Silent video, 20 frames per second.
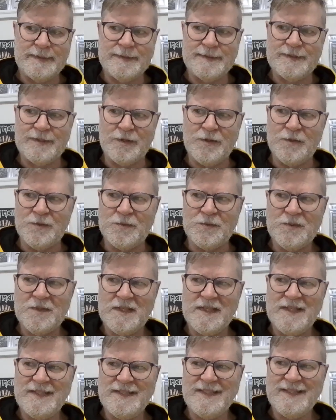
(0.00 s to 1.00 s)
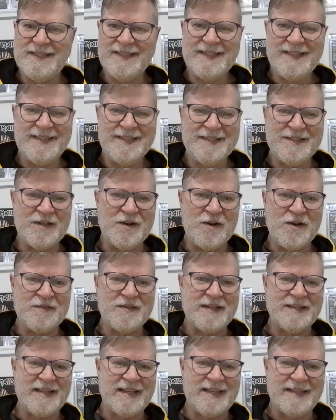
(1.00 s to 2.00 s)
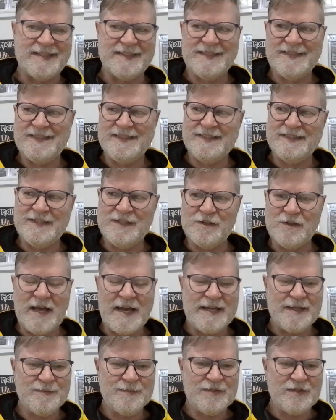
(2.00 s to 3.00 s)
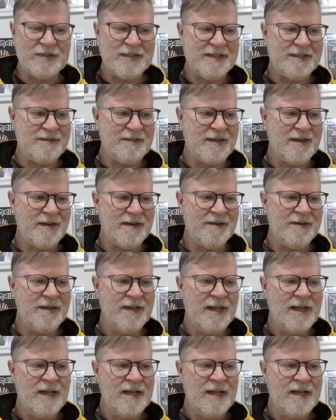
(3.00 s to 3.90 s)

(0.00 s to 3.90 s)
so I've got that Neil Adams link there.